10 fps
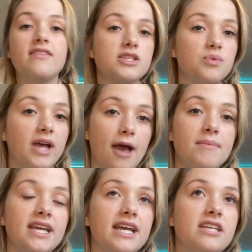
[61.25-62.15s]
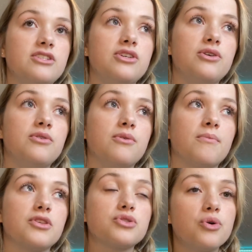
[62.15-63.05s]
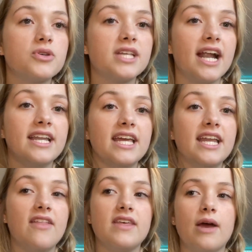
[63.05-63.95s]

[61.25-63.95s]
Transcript: this will get me into the schools that I need. And then I